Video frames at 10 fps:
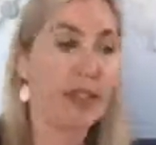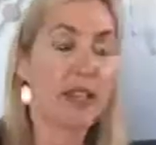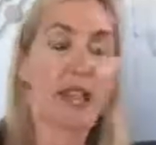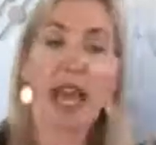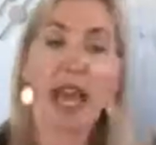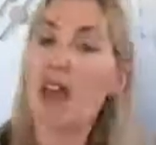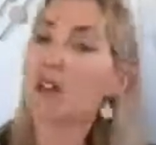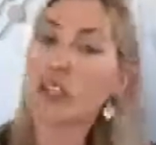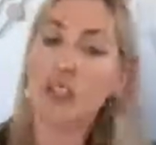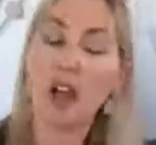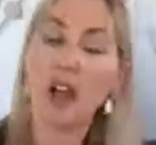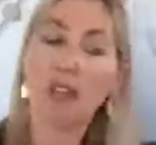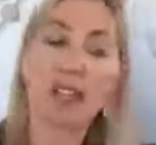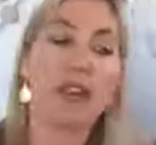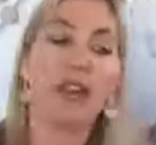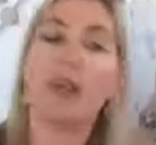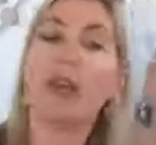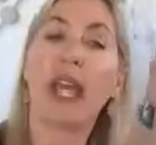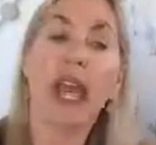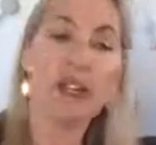They have to toggle together.
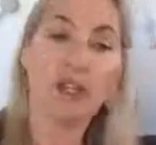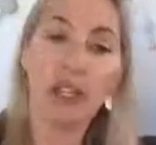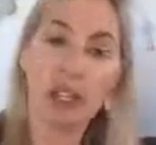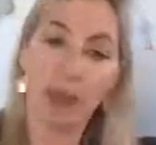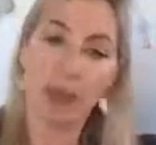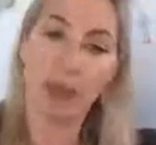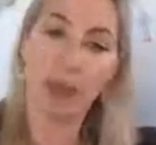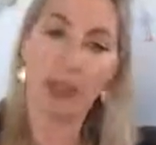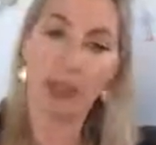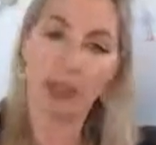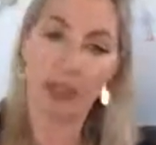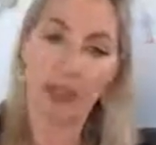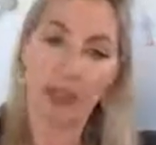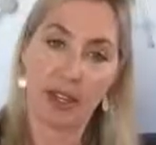We have to keep a pH of 7.